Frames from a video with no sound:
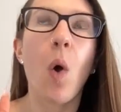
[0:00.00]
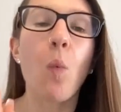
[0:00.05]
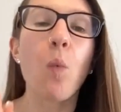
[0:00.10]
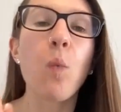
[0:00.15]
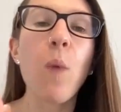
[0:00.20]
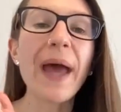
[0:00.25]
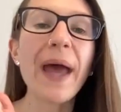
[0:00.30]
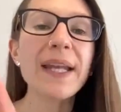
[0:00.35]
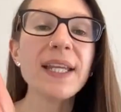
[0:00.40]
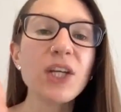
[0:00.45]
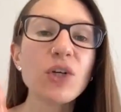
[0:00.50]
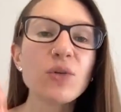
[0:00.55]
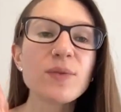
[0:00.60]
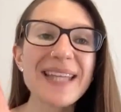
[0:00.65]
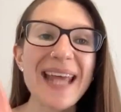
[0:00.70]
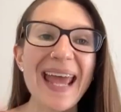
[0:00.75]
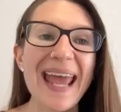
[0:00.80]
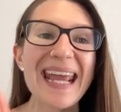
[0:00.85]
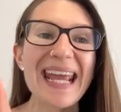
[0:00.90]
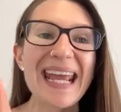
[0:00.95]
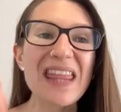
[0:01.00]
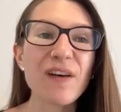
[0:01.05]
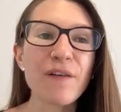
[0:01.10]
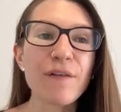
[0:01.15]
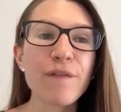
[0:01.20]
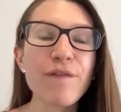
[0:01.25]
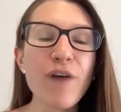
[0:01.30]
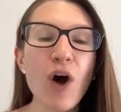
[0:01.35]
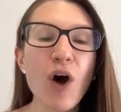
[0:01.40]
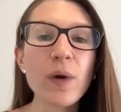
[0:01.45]
When you take
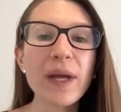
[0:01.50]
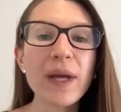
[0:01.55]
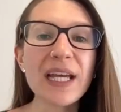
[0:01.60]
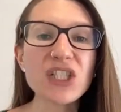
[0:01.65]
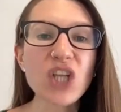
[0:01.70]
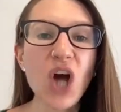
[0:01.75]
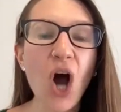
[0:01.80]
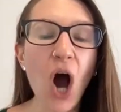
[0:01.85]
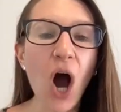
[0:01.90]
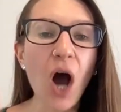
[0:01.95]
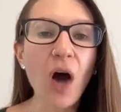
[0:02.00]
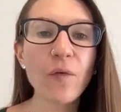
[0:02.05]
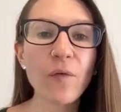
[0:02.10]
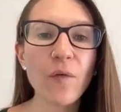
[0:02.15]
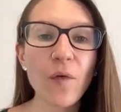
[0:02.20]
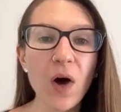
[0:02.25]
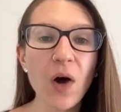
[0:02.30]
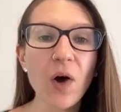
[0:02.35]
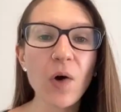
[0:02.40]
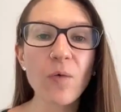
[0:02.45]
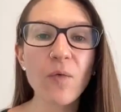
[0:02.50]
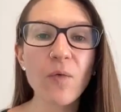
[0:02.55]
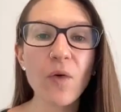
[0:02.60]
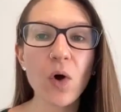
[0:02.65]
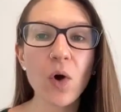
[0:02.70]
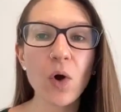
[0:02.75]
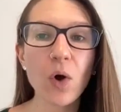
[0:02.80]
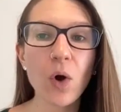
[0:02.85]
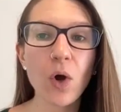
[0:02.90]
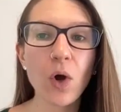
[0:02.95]
the focus off of
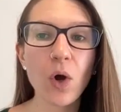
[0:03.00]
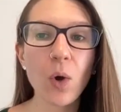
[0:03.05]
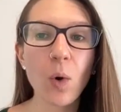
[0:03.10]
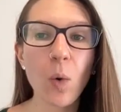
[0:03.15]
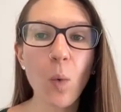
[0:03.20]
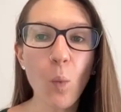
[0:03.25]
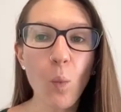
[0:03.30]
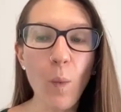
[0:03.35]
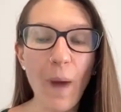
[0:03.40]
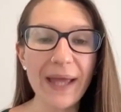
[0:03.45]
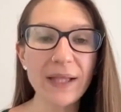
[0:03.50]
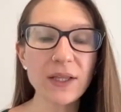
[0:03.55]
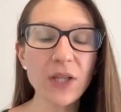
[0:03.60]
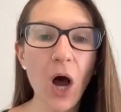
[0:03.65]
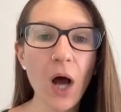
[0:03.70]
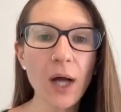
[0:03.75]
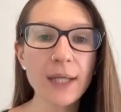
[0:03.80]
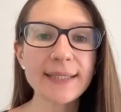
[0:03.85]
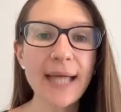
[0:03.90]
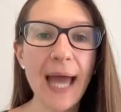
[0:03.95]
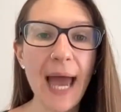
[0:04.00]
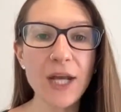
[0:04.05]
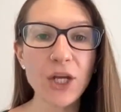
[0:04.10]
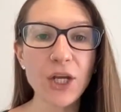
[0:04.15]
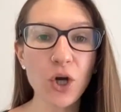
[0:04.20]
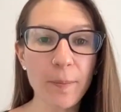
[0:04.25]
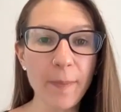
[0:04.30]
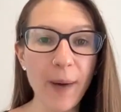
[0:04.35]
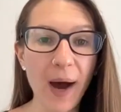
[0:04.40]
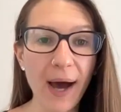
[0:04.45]
weight loss and
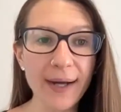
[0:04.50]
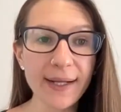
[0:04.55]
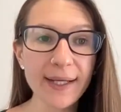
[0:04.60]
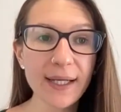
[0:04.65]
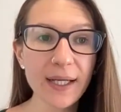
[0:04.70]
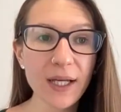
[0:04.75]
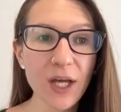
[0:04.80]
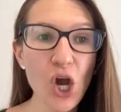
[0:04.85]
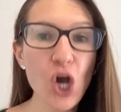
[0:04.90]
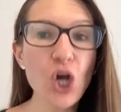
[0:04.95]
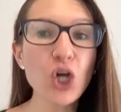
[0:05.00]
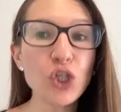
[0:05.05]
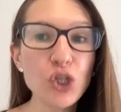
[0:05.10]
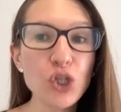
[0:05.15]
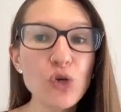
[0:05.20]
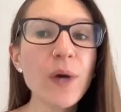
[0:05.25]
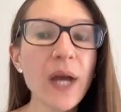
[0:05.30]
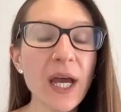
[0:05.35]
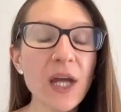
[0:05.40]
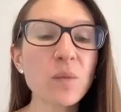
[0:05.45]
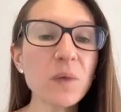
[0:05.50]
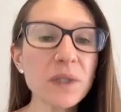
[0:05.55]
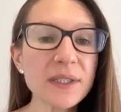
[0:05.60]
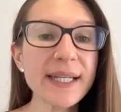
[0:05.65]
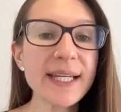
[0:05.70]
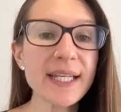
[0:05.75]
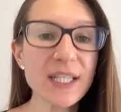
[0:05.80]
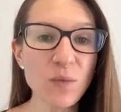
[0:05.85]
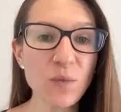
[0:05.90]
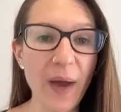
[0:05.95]
your body, you can
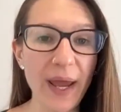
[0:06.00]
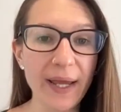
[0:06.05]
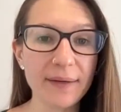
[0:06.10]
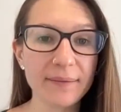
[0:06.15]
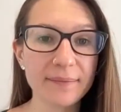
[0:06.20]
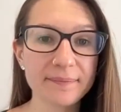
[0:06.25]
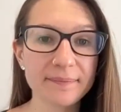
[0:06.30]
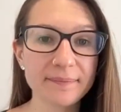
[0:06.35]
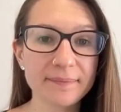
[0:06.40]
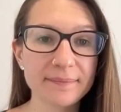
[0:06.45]
release weight.